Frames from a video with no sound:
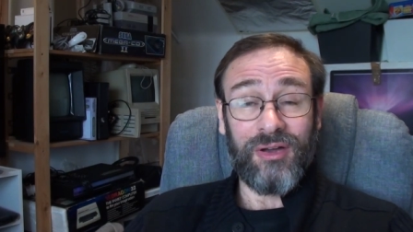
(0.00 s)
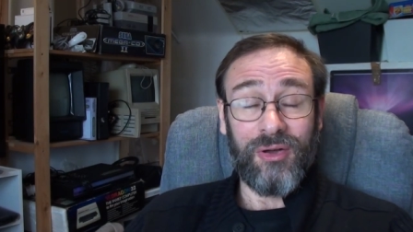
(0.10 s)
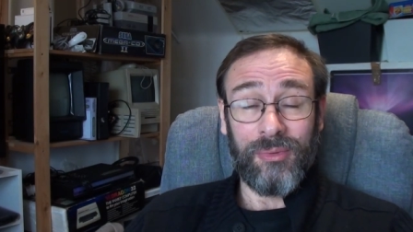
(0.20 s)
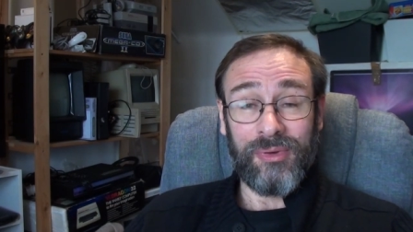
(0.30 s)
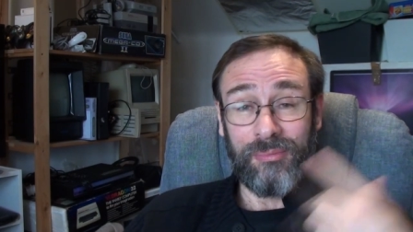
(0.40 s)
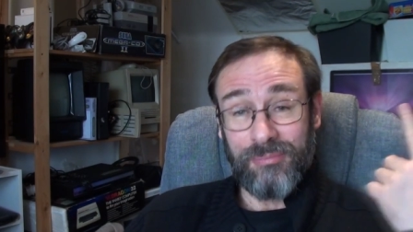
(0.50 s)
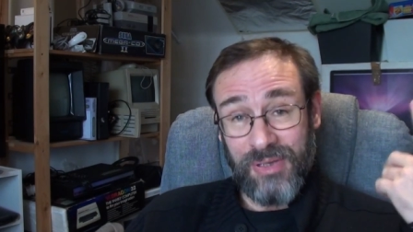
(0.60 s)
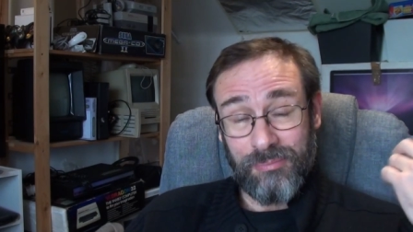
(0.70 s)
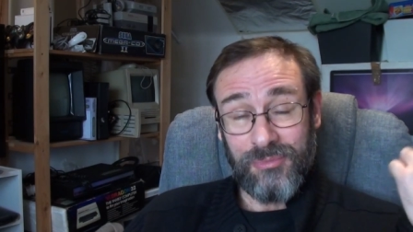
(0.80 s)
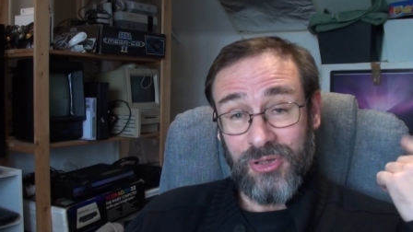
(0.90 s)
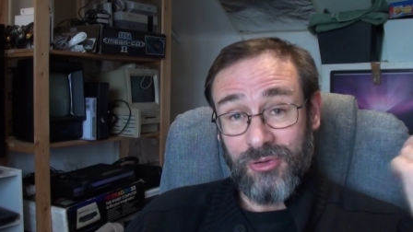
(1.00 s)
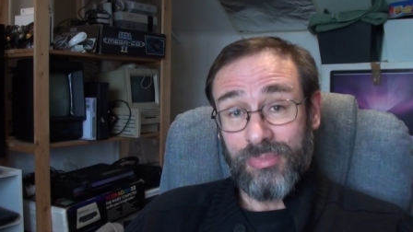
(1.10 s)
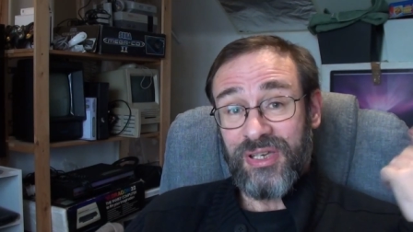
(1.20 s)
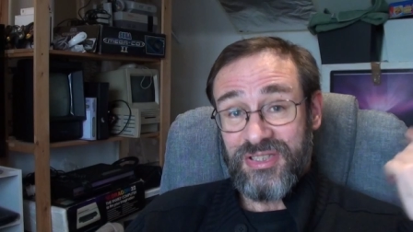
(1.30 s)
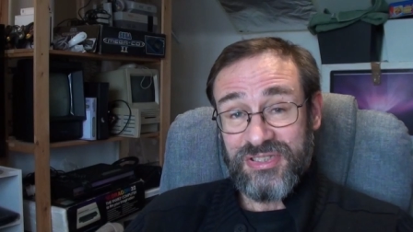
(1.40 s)
on my new
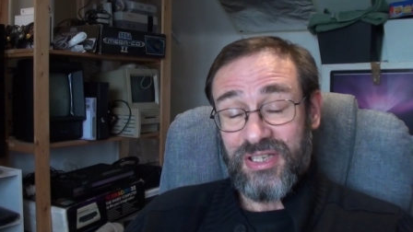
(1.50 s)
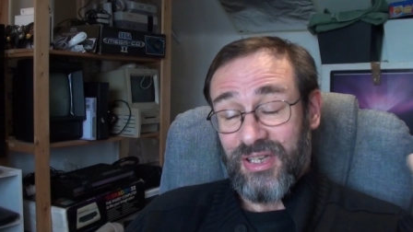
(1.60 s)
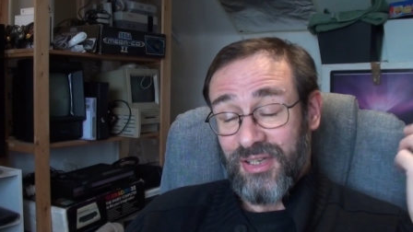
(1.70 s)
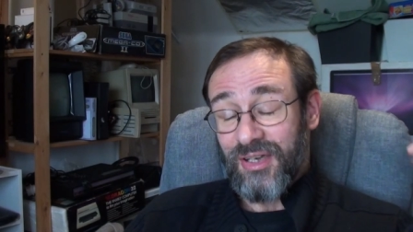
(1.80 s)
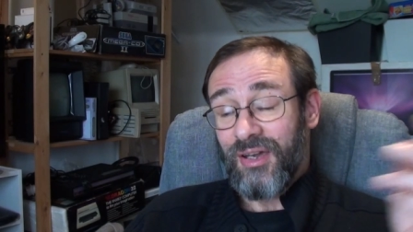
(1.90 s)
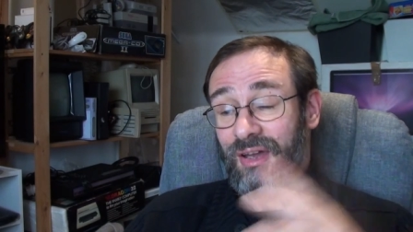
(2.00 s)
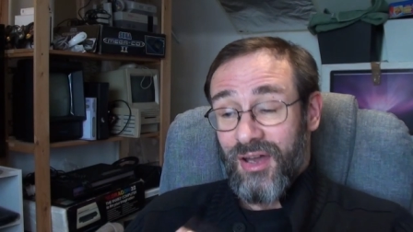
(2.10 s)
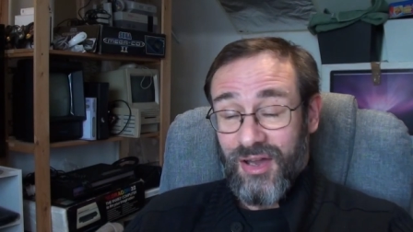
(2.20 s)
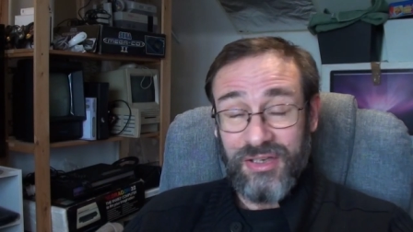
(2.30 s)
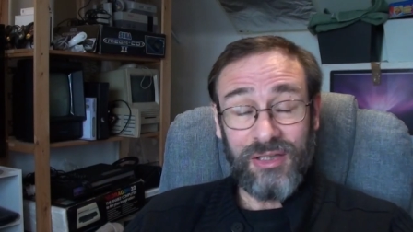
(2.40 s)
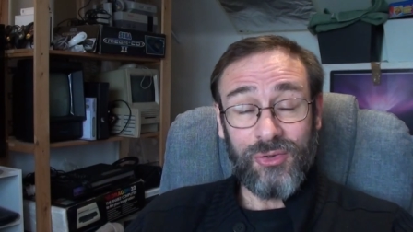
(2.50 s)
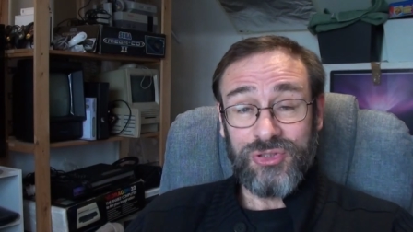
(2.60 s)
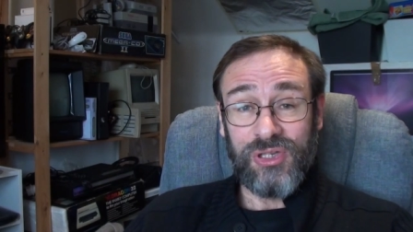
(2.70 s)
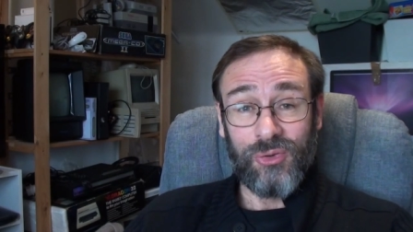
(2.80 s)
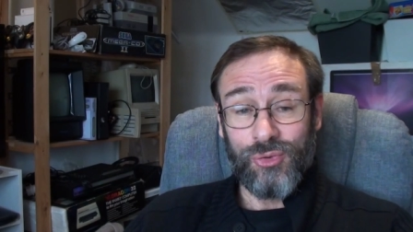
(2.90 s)
PC, and it
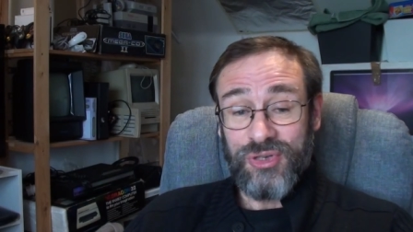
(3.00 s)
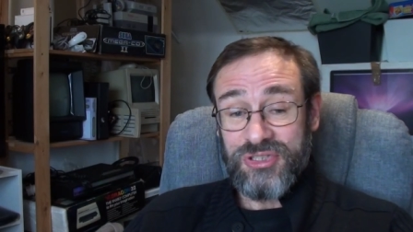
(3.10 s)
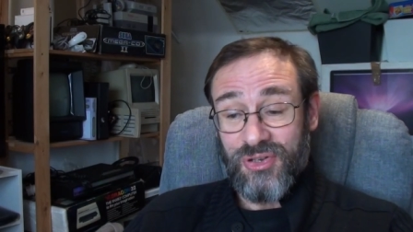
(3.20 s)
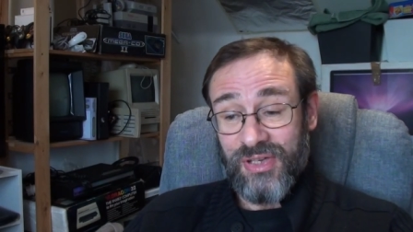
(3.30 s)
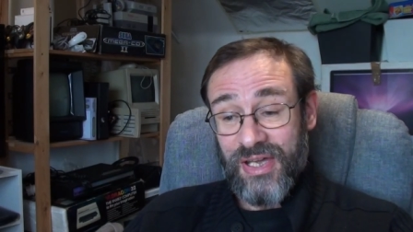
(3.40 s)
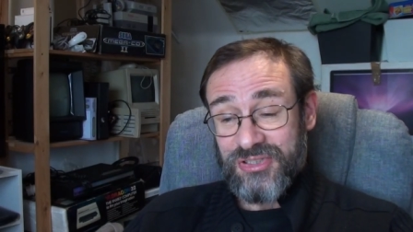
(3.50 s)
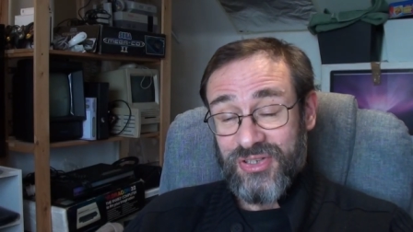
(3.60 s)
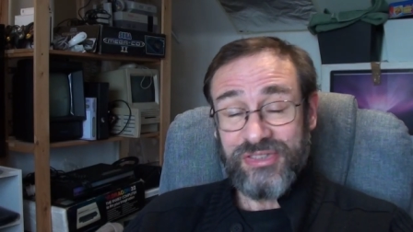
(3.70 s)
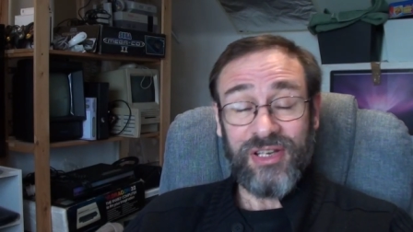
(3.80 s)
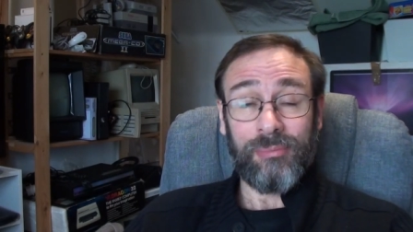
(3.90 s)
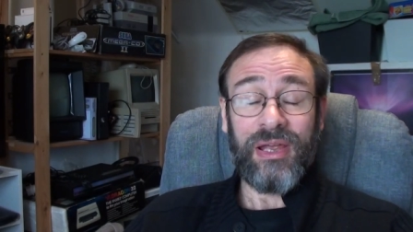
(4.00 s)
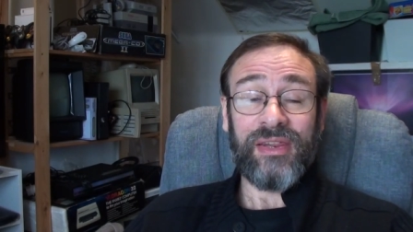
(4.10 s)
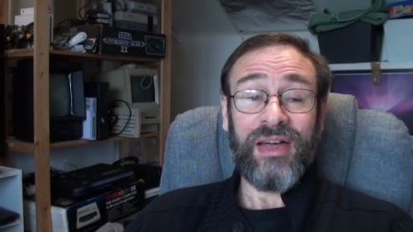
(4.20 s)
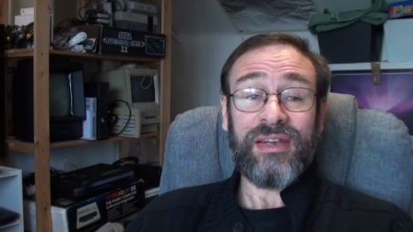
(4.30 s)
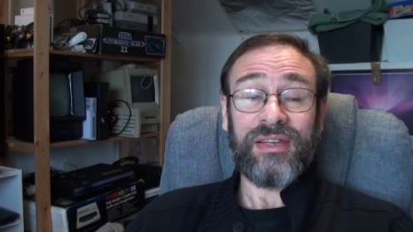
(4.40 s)
looks glorious on that, so I started
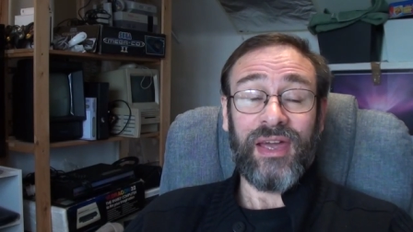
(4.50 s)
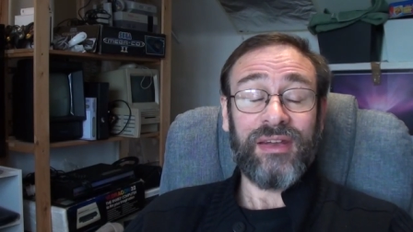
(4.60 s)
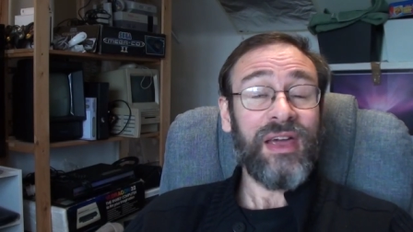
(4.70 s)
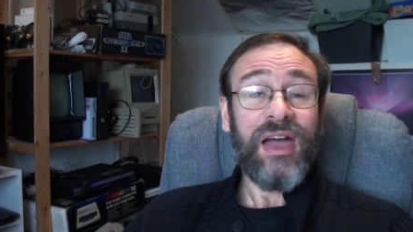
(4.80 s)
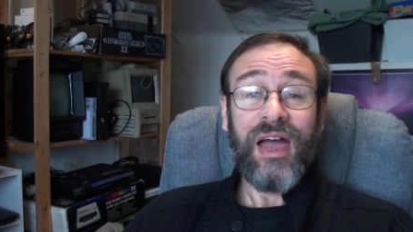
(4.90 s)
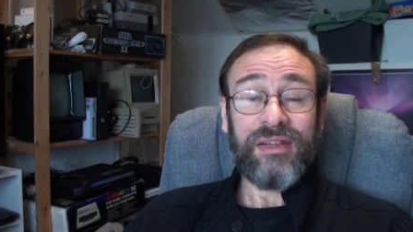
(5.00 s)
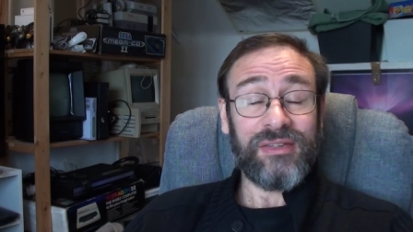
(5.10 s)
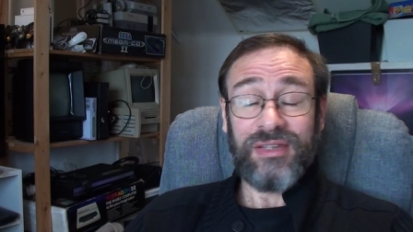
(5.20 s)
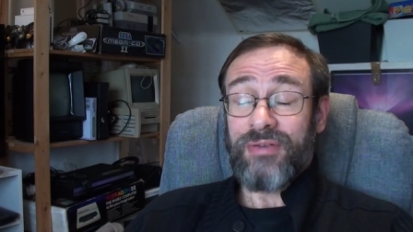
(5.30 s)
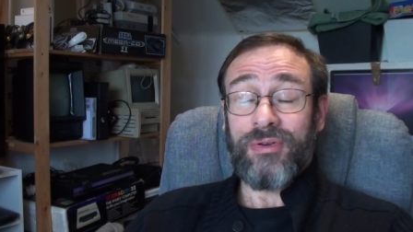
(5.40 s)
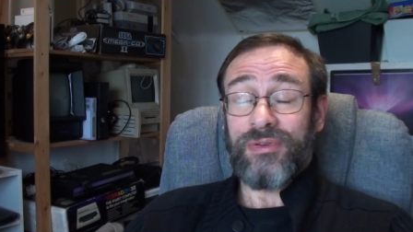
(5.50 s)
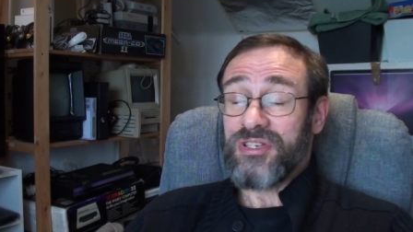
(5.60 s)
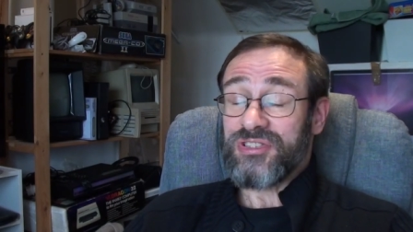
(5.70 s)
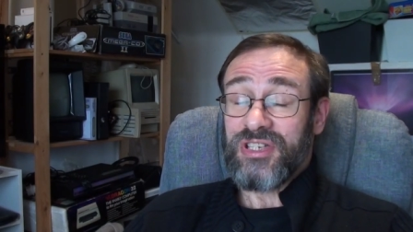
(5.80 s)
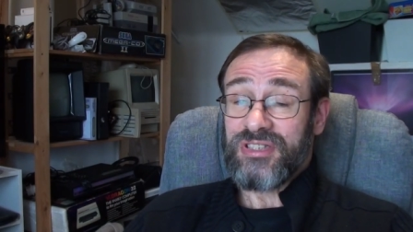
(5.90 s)
playing that again. Never
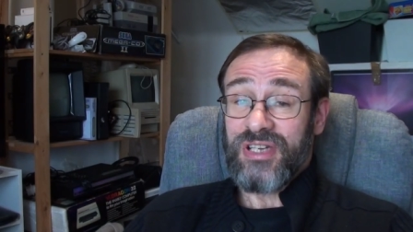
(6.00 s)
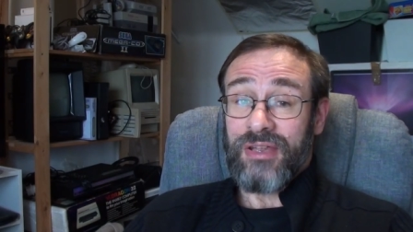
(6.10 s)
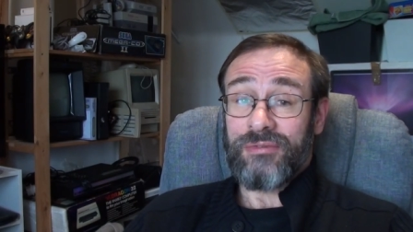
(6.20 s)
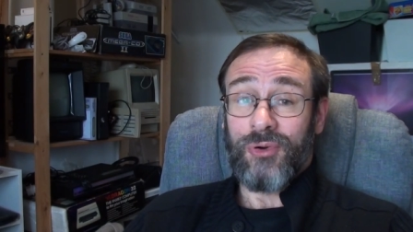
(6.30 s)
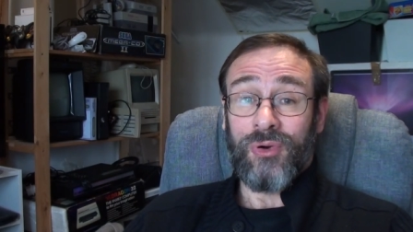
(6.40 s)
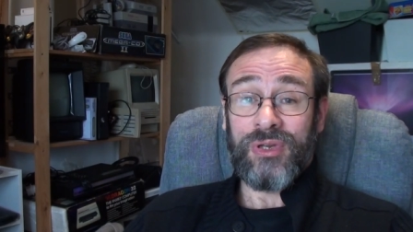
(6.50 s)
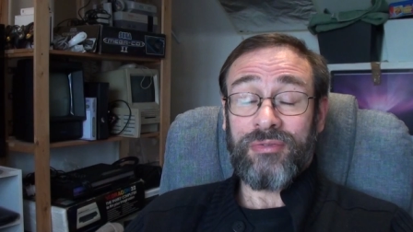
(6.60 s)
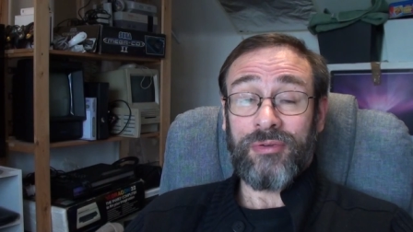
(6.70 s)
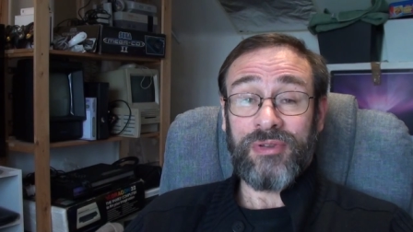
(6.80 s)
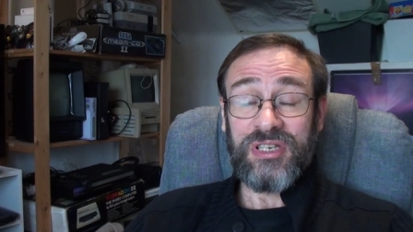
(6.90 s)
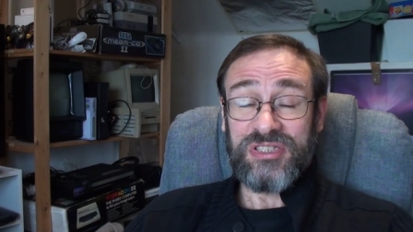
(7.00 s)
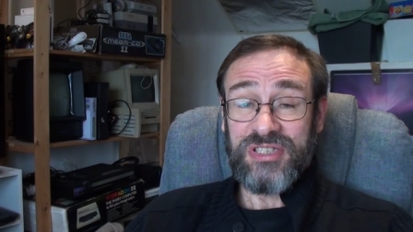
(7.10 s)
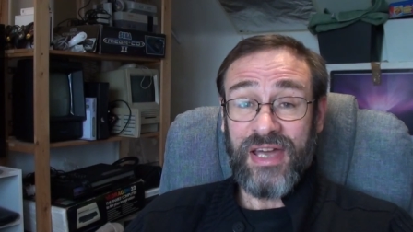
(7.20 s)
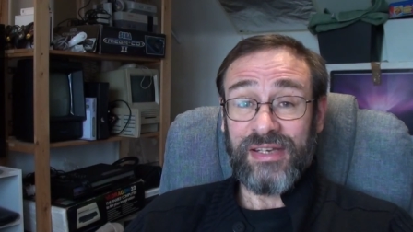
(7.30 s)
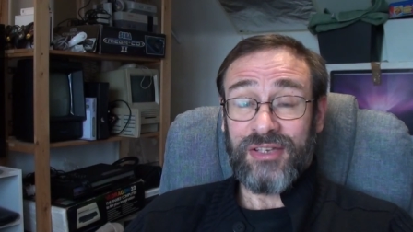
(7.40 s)
finished GTA 4, never finished
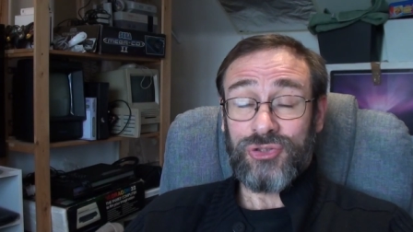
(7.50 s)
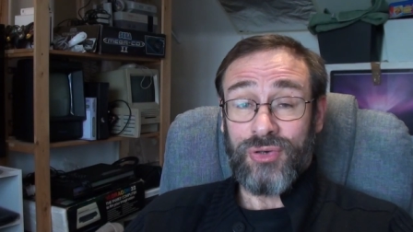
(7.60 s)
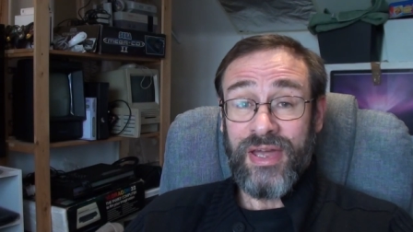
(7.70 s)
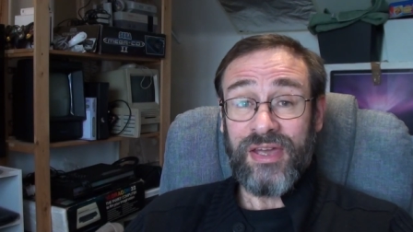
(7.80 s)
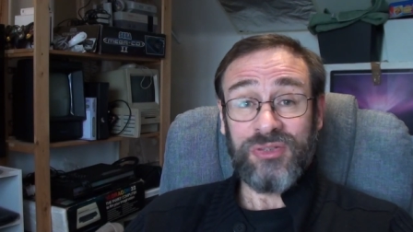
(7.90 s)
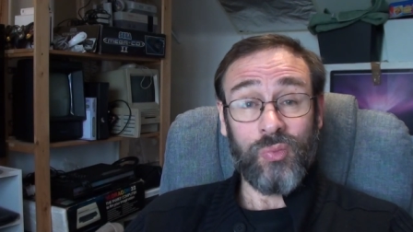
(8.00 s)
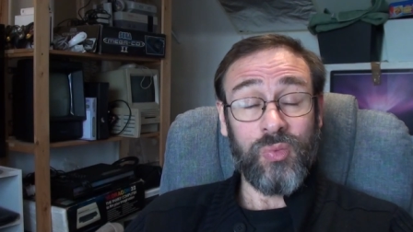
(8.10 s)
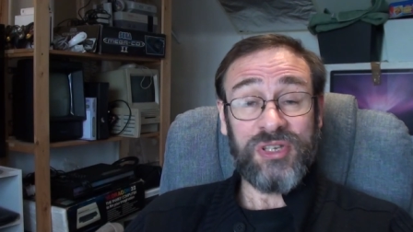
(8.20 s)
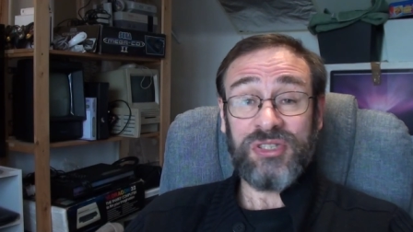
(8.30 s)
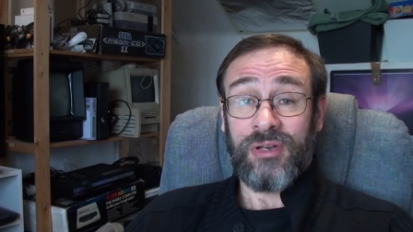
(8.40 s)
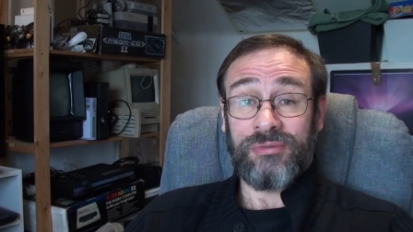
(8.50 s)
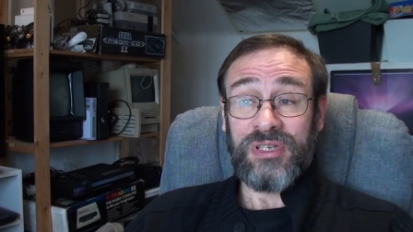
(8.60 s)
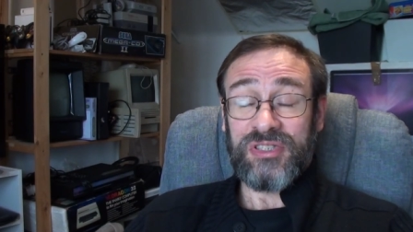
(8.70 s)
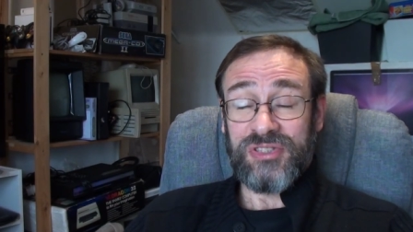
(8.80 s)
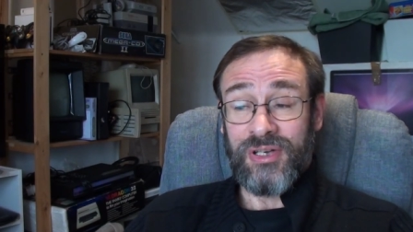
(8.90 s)
San Andreas, wish I'd
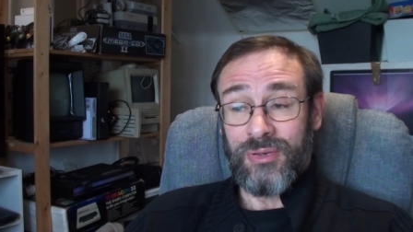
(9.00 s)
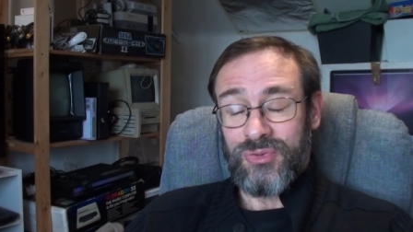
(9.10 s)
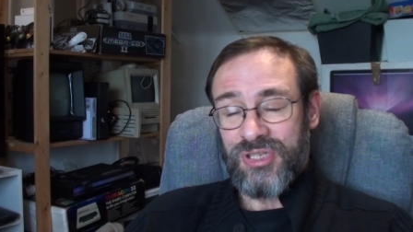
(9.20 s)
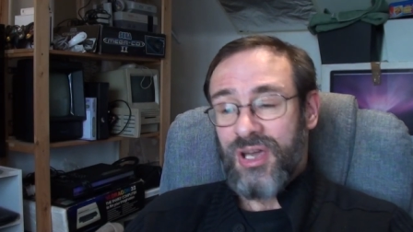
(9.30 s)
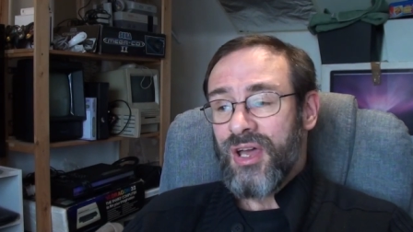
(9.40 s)
finished those.